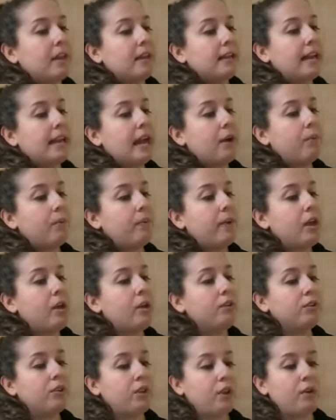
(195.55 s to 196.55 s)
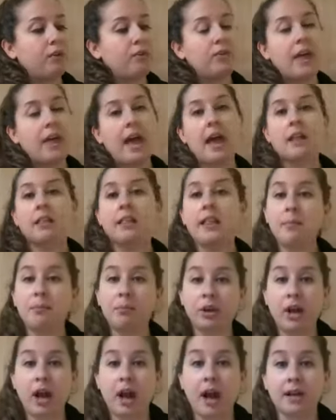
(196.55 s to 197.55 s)
Now, we all know that
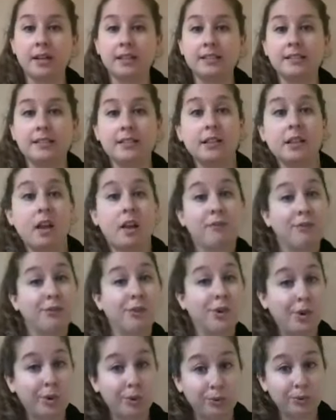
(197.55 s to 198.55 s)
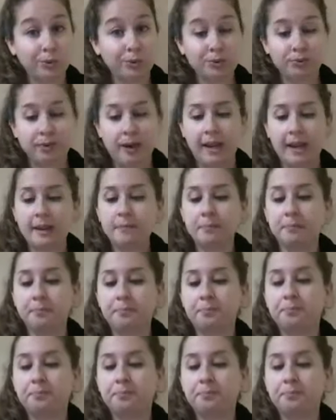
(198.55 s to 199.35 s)
leprechauns love gold, right?